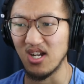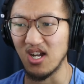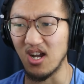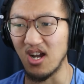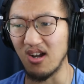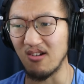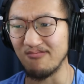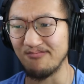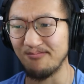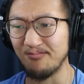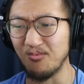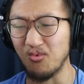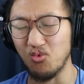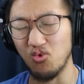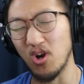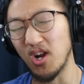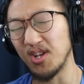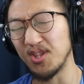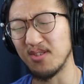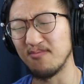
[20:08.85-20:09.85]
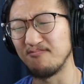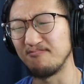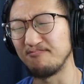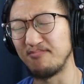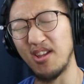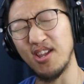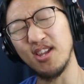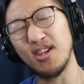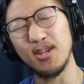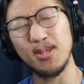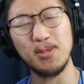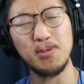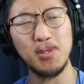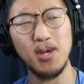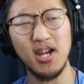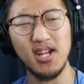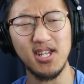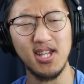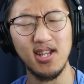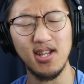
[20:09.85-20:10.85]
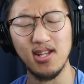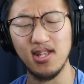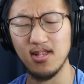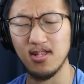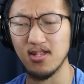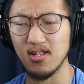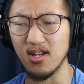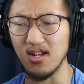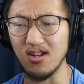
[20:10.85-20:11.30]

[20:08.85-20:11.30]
of writhed in pain, I guess.